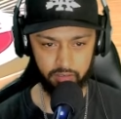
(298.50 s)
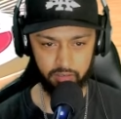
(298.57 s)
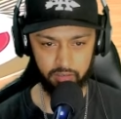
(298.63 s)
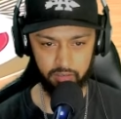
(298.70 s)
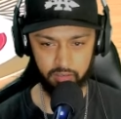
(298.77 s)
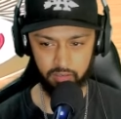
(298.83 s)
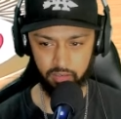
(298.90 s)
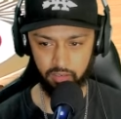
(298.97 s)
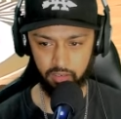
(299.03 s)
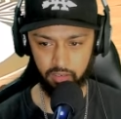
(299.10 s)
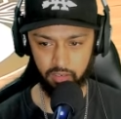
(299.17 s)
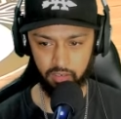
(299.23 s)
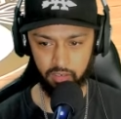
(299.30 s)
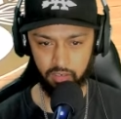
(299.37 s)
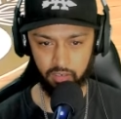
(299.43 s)

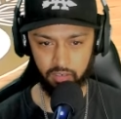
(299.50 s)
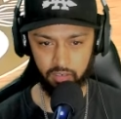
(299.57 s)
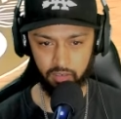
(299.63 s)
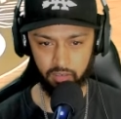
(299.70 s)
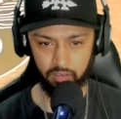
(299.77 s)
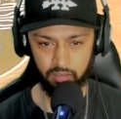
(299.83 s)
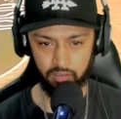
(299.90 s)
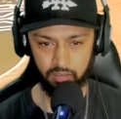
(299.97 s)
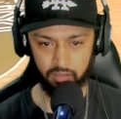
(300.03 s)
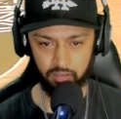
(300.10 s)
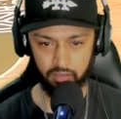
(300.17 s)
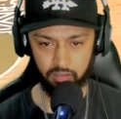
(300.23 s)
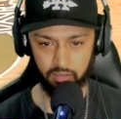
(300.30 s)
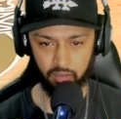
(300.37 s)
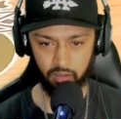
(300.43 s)

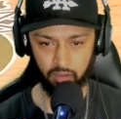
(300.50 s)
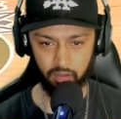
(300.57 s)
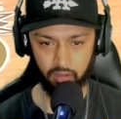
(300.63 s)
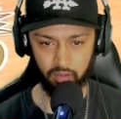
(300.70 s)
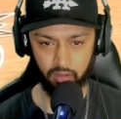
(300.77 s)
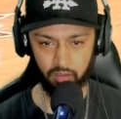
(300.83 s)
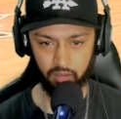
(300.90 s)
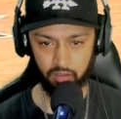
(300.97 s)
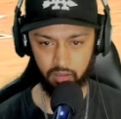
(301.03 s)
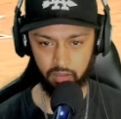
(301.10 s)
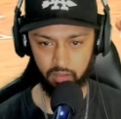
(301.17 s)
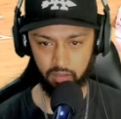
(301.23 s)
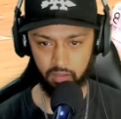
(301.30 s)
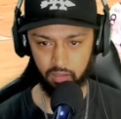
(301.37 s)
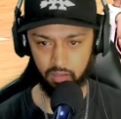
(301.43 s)

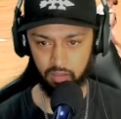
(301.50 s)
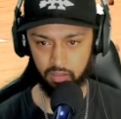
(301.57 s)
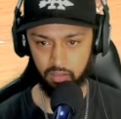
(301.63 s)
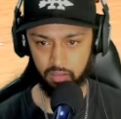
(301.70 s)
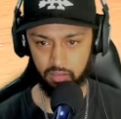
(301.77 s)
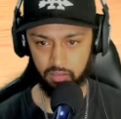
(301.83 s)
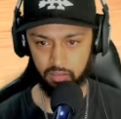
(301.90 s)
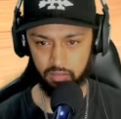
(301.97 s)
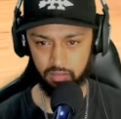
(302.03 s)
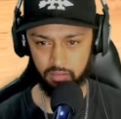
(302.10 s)
No one is speaking in this clip.